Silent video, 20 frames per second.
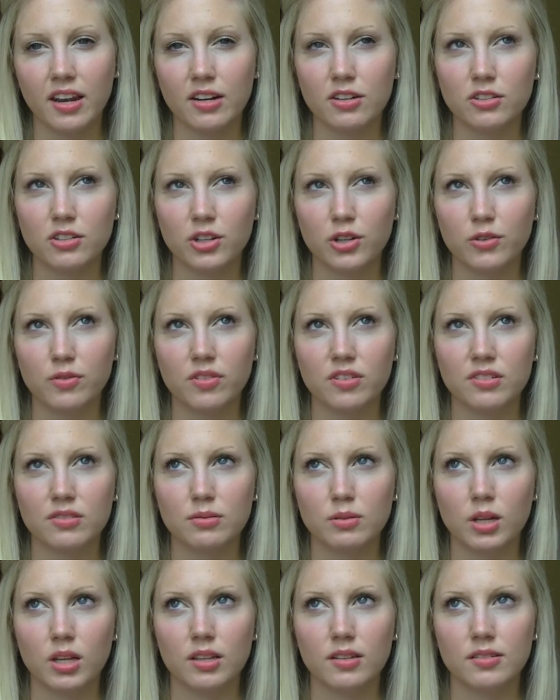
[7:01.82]
I don't know if this
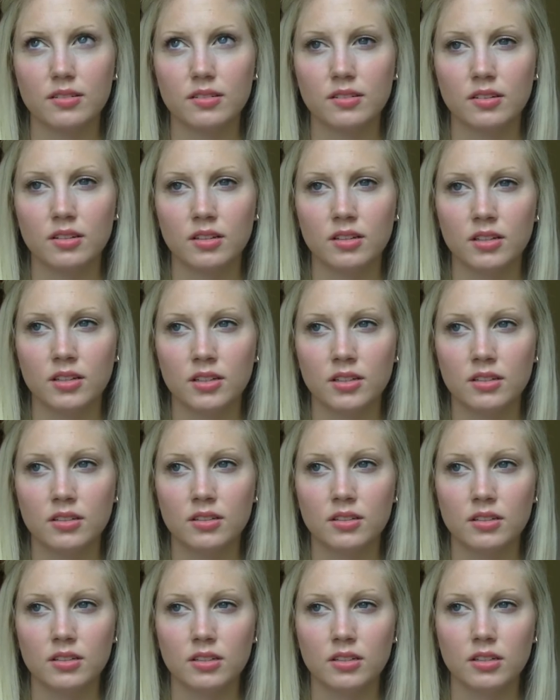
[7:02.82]
was
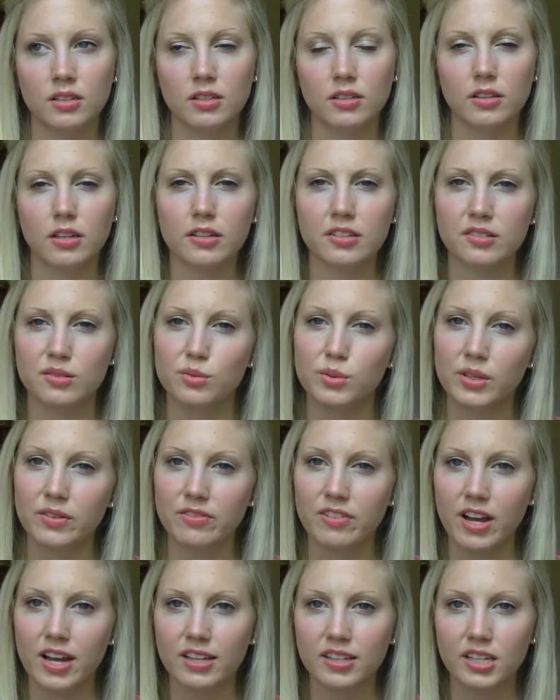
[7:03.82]
the
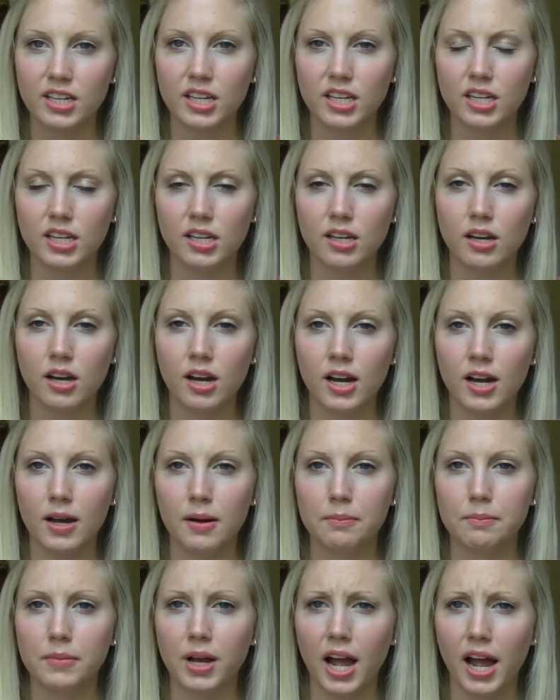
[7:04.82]
Sweet Valley
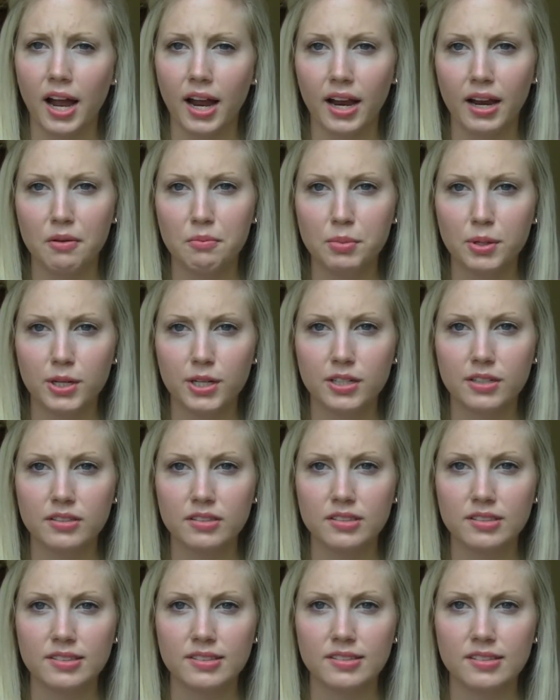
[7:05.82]
High
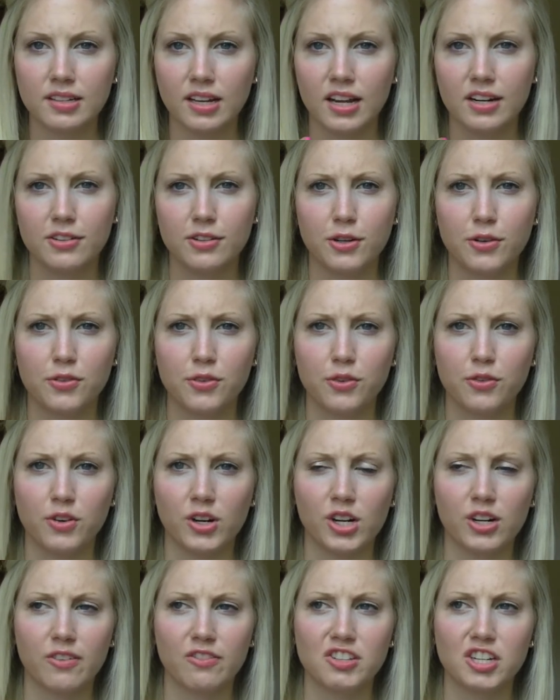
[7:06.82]
books. I don't know if you've
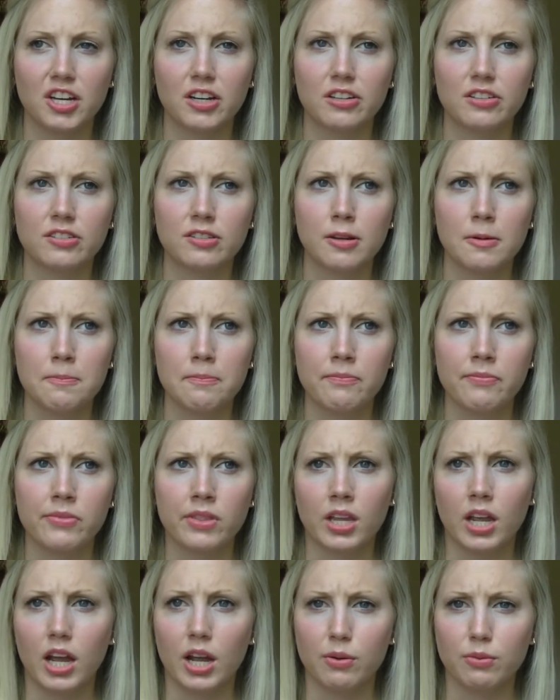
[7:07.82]
heard of those.
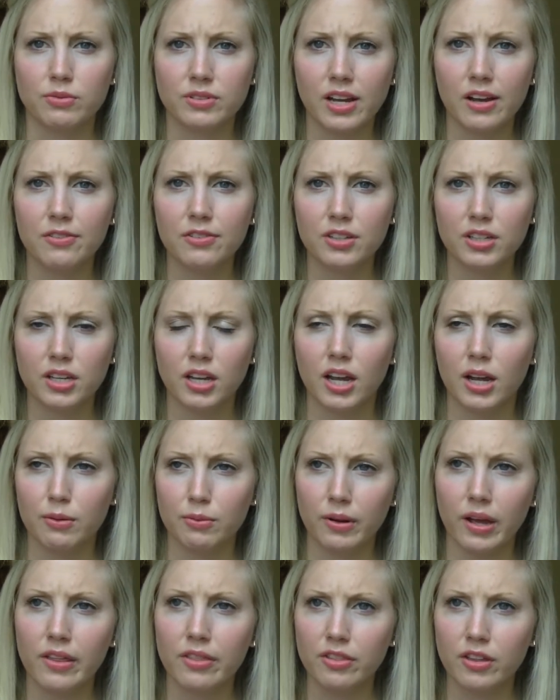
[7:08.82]
I
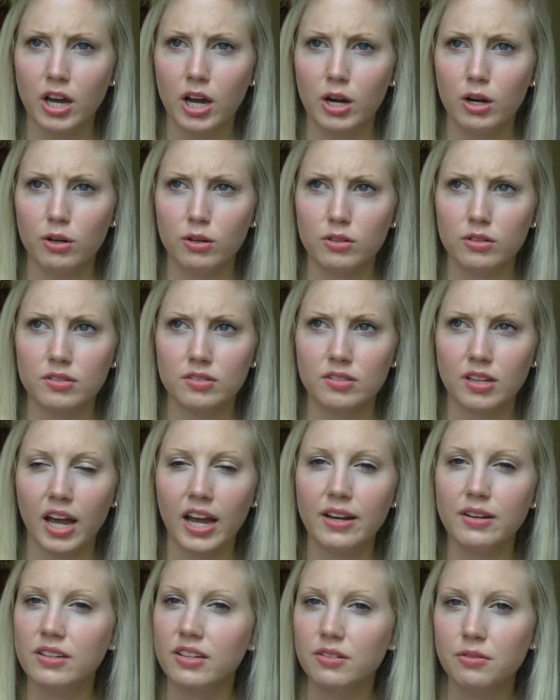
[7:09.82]
read those.
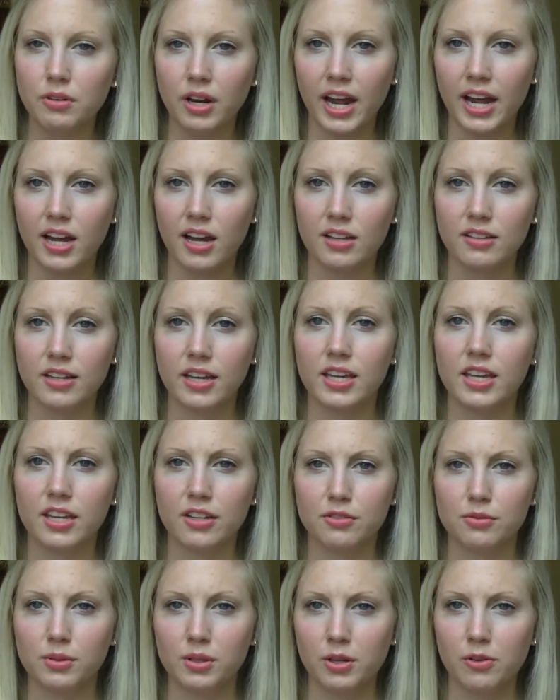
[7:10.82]
I didn't, like,
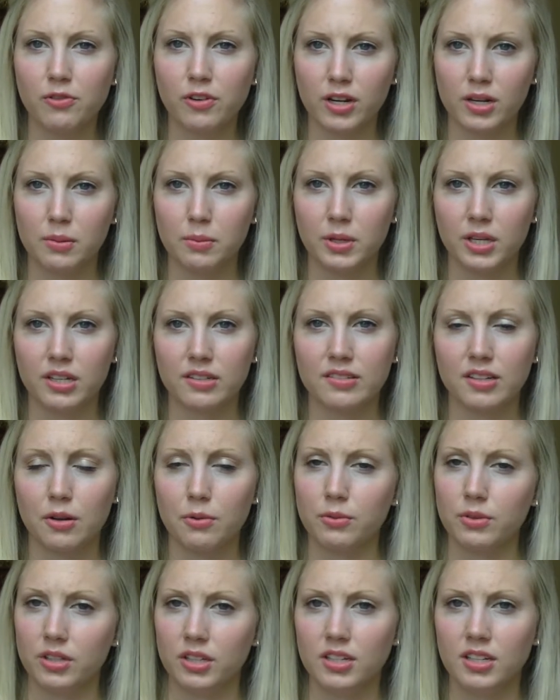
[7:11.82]
it's really funny because I
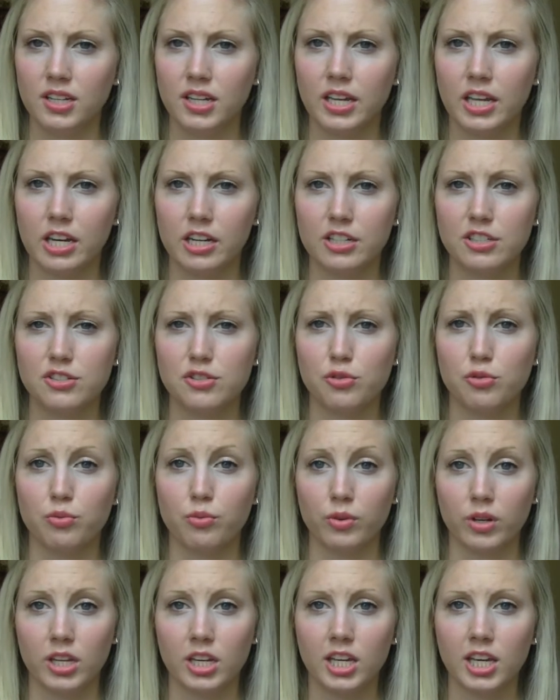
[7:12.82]
really didn't get into
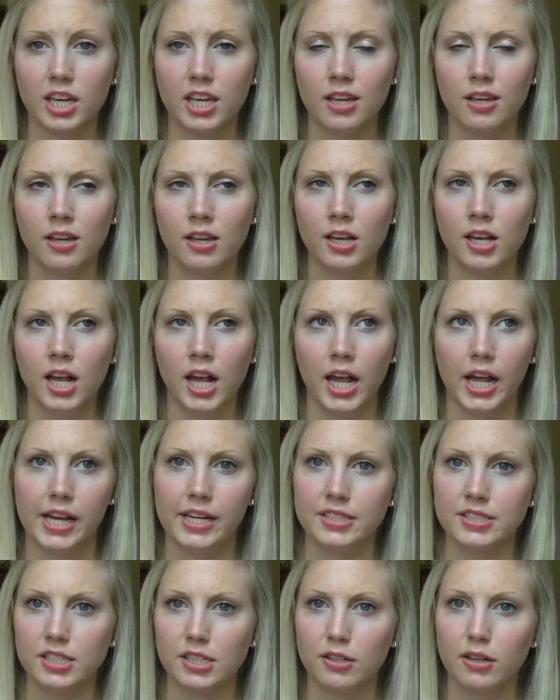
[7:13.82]
reading
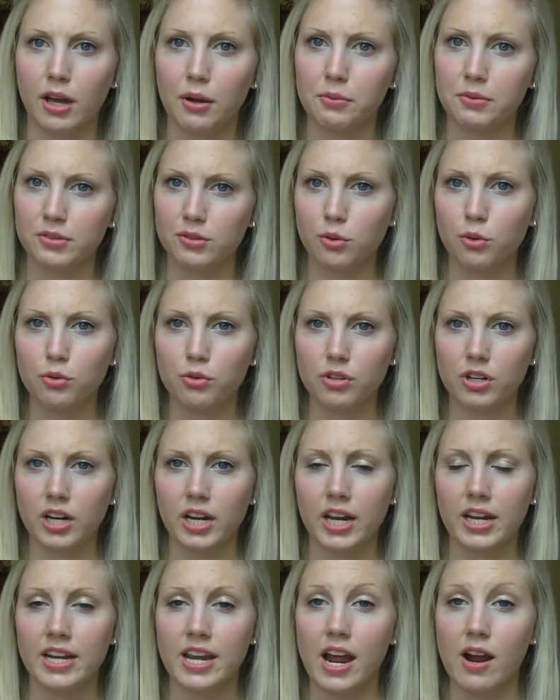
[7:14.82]
until I was older,
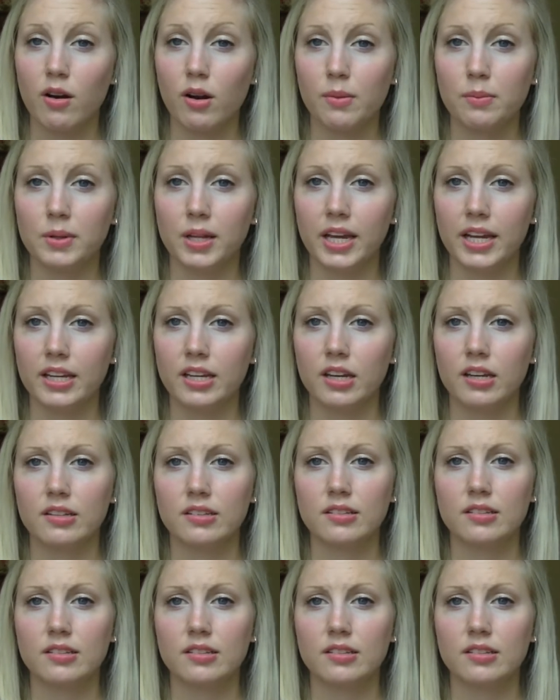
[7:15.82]
and now I'm like,